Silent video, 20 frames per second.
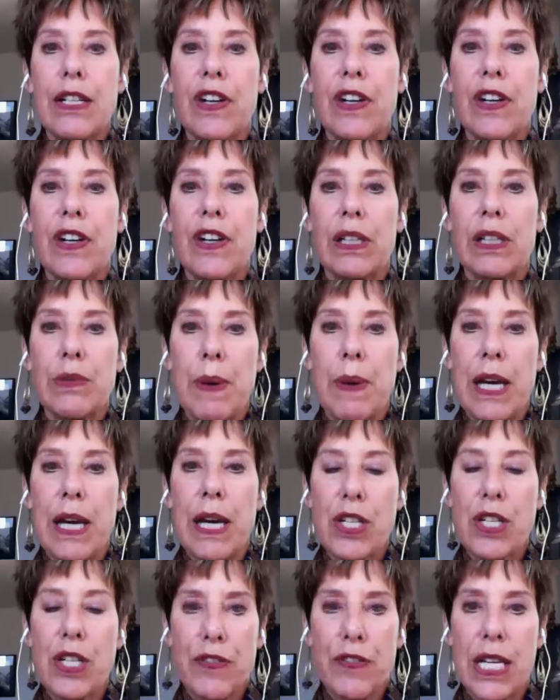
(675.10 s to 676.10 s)
developed a
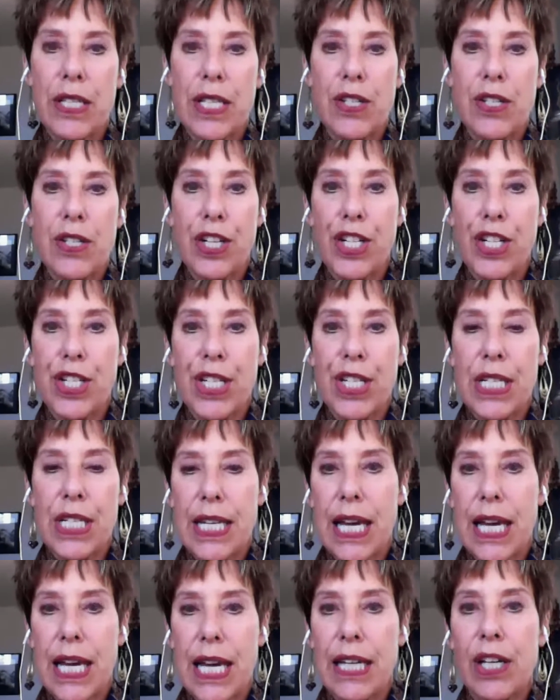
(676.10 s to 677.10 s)
passion for dancing
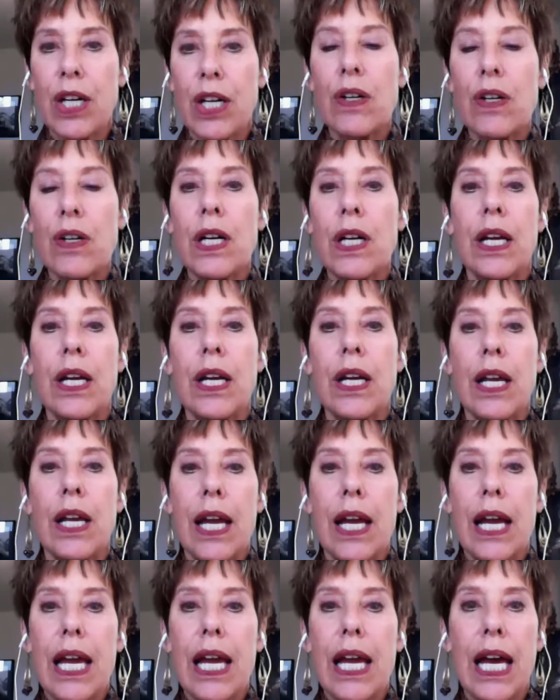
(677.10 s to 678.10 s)
Argentine tango,
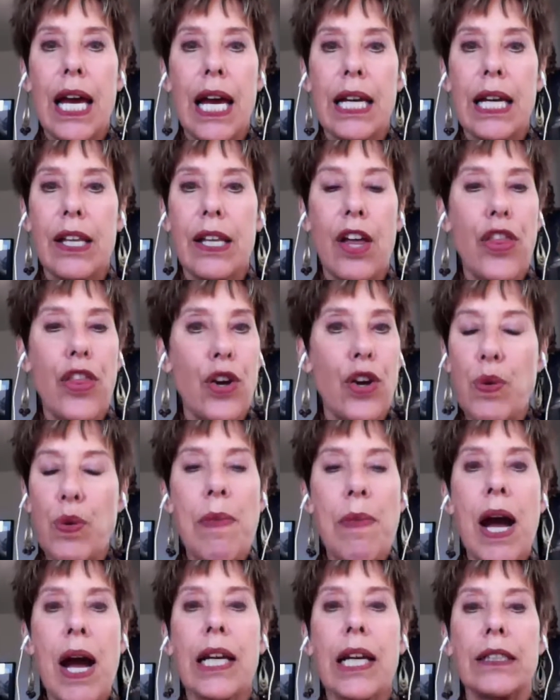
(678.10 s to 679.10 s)
and those were
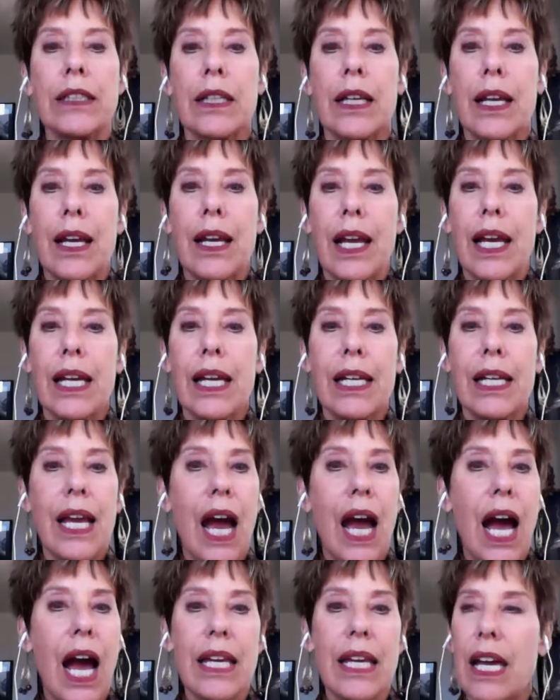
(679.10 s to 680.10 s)
mine.
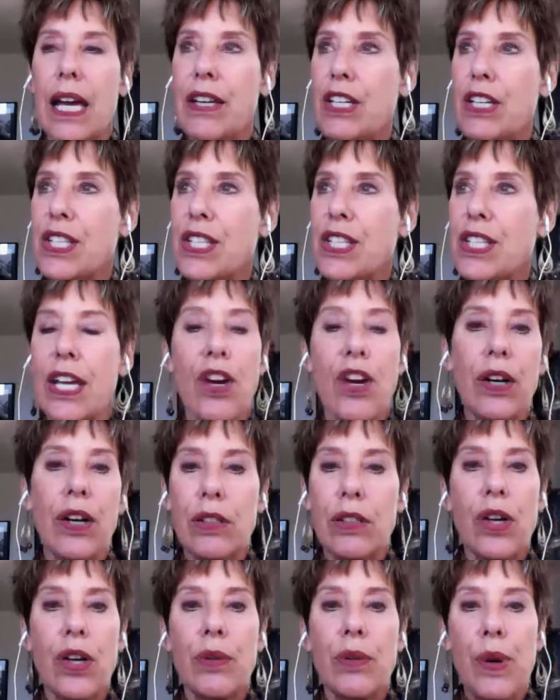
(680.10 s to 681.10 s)
And he'd say, go
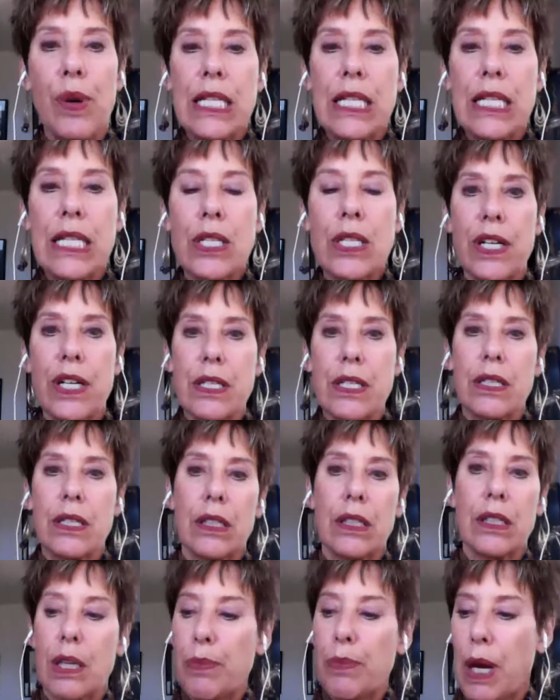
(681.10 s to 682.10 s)
to Buenos Aires.
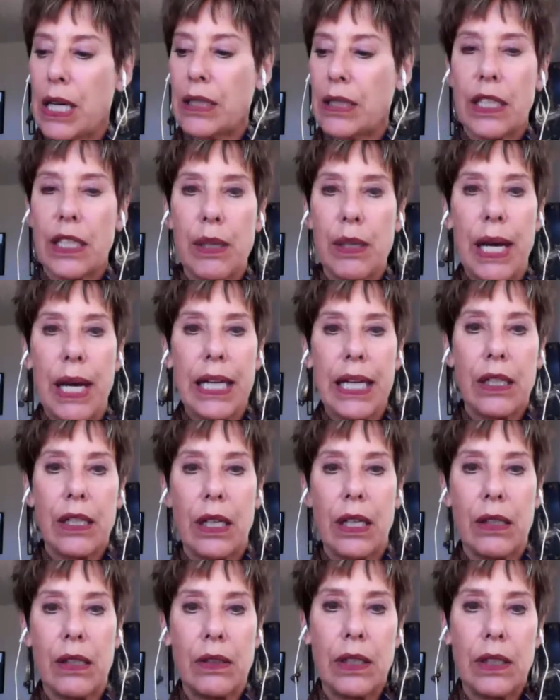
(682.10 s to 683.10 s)
Goodbye,
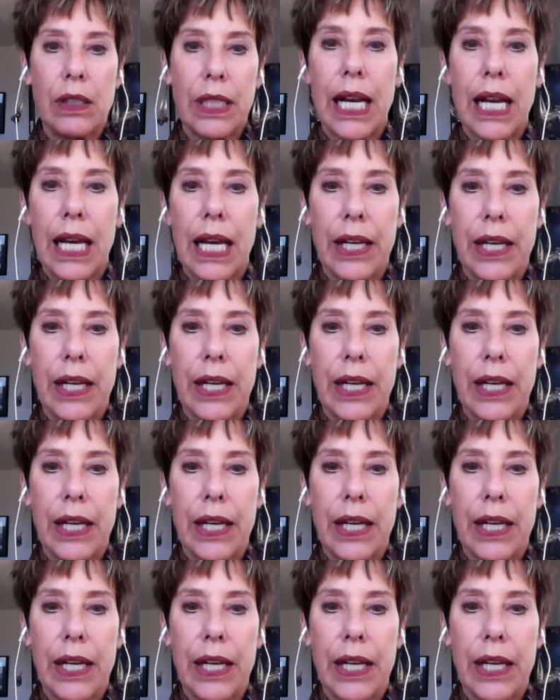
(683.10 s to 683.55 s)
go, get out of here.